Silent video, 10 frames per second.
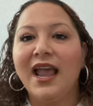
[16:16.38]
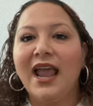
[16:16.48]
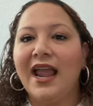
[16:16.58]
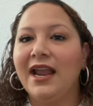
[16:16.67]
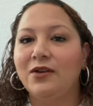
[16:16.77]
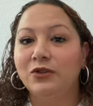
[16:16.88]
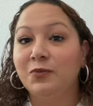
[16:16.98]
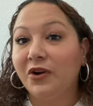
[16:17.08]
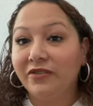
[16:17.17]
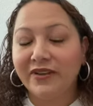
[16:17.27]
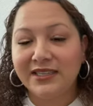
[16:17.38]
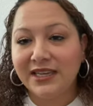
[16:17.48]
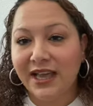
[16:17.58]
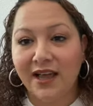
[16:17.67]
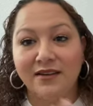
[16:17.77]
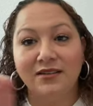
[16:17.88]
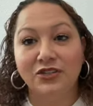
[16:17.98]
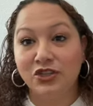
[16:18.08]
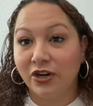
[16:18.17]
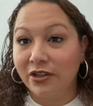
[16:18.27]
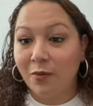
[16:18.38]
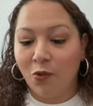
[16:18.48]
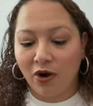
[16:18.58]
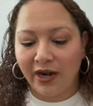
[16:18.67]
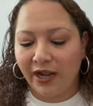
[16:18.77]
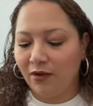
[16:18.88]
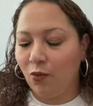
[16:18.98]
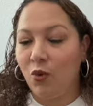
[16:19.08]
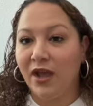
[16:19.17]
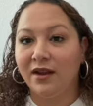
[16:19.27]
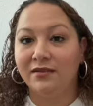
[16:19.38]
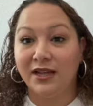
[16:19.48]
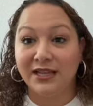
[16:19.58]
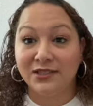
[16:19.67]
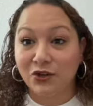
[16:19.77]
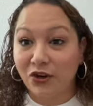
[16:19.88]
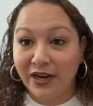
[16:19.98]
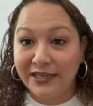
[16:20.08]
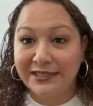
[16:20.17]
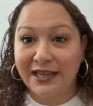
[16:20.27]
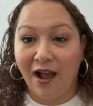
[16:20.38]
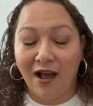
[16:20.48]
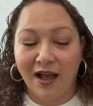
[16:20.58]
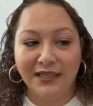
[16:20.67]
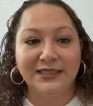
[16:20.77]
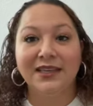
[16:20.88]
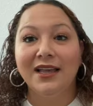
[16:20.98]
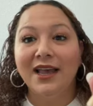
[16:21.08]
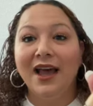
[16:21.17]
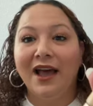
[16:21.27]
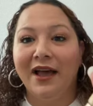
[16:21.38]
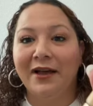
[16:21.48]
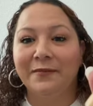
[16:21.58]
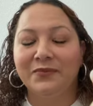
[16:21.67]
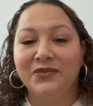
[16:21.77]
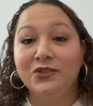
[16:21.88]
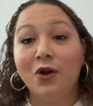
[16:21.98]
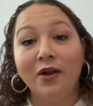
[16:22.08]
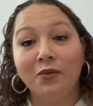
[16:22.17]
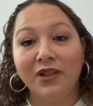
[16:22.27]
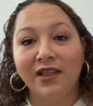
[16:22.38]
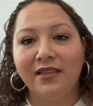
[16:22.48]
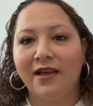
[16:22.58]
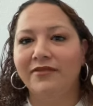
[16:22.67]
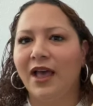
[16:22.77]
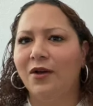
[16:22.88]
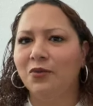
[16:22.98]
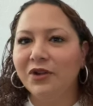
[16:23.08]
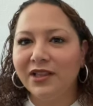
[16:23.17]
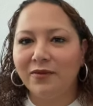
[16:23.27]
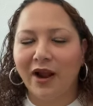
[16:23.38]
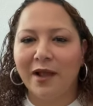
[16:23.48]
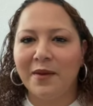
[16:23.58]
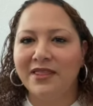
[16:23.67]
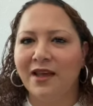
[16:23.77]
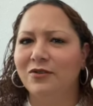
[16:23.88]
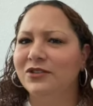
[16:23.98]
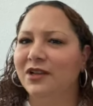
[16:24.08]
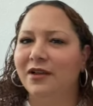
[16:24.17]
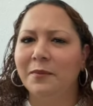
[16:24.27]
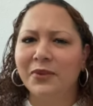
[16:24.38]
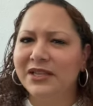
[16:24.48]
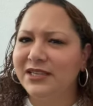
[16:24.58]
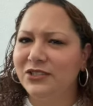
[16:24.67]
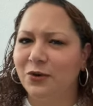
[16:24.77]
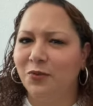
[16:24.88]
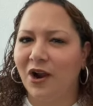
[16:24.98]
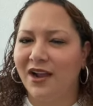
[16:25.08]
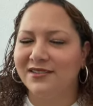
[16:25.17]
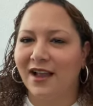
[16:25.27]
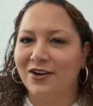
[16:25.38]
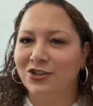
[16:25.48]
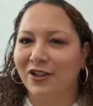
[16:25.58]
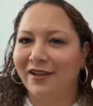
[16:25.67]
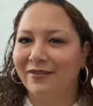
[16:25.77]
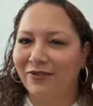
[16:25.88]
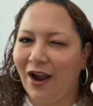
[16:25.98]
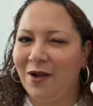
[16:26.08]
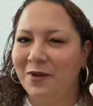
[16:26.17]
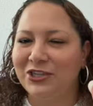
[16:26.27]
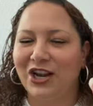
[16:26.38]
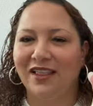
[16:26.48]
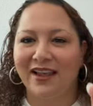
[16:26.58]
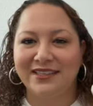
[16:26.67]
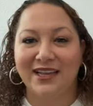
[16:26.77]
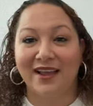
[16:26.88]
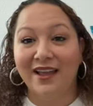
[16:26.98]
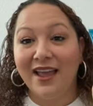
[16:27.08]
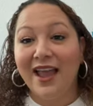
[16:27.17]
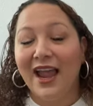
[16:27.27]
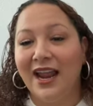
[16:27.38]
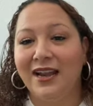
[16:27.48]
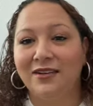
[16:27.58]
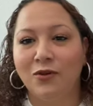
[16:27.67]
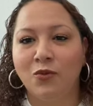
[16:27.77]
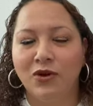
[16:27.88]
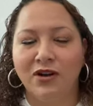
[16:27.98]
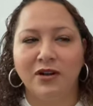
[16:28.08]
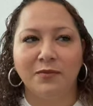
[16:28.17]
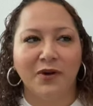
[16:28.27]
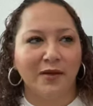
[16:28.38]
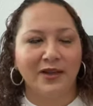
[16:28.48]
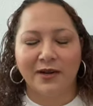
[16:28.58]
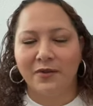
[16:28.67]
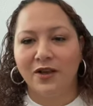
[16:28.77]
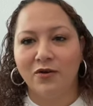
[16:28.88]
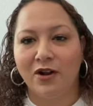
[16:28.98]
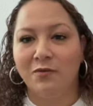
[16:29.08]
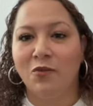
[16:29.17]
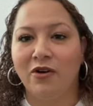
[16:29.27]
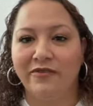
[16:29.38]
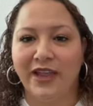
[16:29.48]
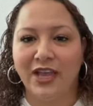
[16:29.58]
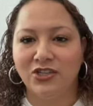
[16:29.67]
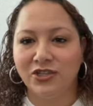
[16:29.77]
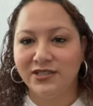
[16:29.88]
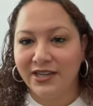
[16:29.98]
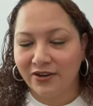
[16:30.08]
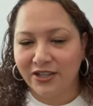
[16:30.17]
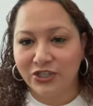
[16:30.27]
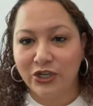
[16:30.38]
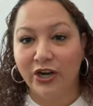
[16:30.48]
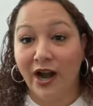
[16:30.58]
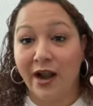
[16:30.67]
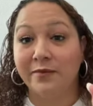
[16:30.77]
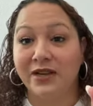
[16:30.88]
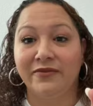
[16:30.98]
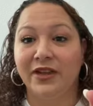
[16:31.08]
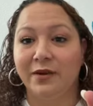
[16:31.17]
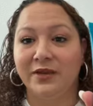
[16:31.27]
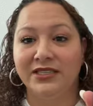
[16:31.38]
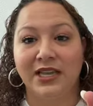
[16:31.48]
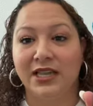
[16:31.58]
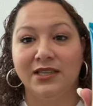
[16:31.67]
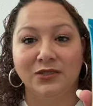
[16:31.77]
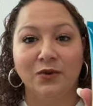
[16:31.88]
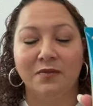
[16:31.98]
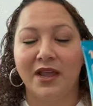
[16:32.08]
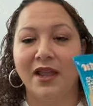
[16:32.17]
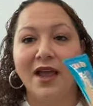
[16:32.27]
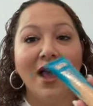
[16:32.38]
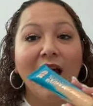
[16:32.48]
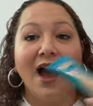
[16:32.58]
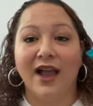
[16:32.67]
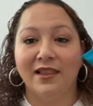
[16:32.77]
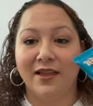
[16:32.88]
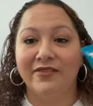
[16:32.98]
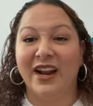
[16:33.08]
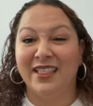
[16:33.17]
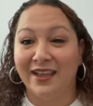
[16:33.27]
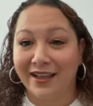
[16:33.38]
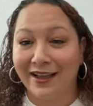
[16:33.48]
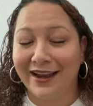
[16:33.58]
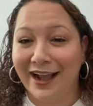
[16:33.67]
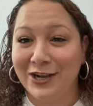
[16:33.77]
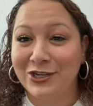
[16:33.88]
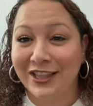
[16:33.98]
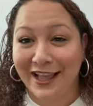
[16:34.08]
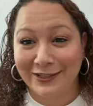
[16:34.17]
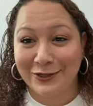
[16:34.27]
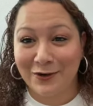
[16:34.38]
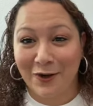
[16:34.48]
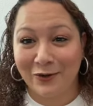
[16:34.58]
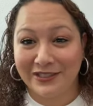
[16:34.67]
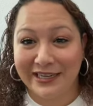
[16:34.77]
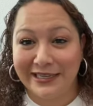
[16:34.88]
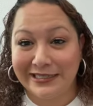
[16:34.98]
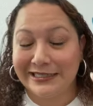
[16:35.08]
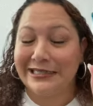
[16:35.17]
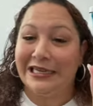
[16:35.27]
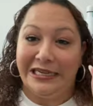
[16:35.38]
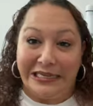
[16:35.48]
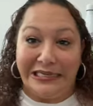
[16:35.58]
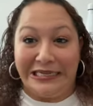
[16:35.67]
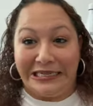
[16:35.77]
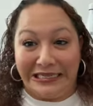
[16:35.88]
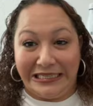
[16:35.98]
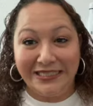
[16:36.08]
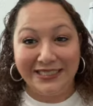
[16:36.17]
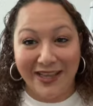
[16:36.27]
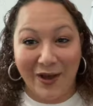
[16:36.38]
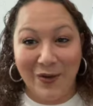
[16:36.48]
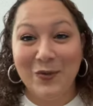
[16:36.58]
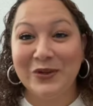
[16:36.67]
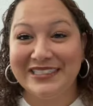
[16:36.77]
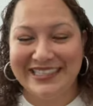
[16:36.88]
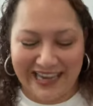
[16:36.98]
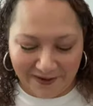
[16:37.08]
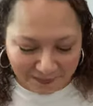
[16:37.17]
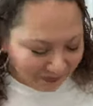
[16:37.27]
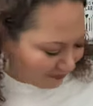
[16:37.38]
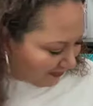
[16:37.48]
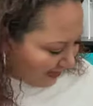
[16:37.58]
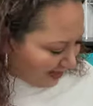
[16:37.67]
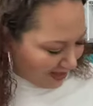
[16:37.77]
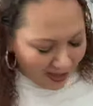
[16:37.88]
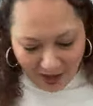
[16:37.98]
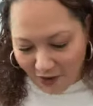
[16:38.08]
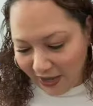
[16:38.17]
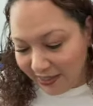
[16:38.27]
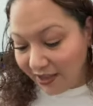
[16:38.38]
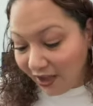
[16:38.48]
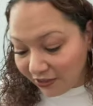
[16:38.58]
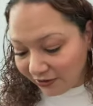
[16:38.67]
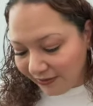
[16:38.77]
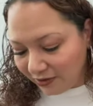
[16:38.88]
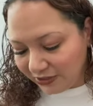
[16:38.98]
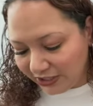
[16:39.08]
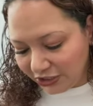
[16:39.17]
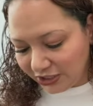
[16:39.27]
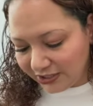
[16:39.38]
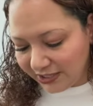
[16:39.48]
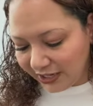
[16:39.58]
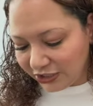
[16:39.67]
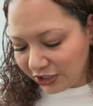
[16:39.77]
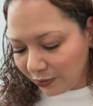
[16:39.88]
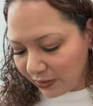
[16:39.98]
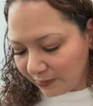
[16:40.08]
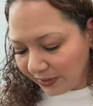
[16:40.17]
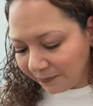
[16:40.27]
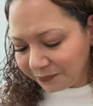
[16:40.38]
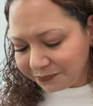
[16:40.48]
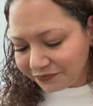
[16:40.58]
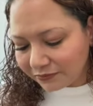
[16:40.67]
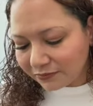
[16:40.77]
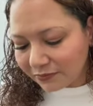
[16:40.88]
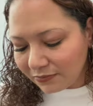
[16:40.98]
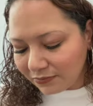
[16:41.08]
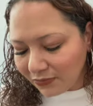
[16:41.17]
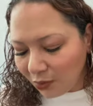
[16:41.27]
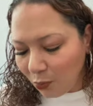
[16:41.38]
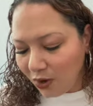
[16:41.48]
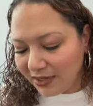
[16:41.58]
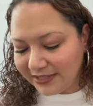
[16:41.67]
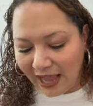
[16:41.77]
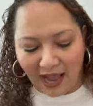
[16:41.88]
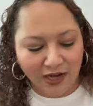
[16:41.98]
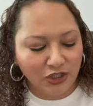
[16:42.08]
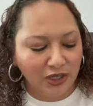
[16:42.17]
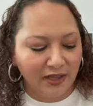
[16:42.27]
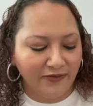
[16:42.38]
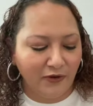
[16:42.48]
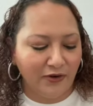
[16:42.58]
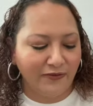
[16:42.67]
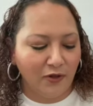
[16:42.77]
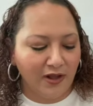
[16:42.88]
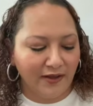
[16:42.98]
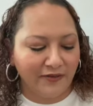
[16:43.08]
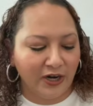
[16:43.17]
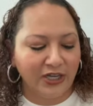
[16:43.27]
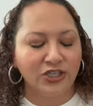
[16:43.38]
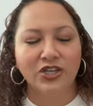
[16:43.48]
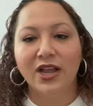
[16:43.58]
And it was perfect again during the morning when it's crazy hot. So I really love that. Really recommend that. It was a complete surprise actually for how much I liked it. And we're probably going to be going on more vacations here this year, and I'm definitely going to be taking this with me. I love it. I think it could actually last through a whole day at Disney. So we'll see. Okay, the other foundations that I took with me was actually for full coverage,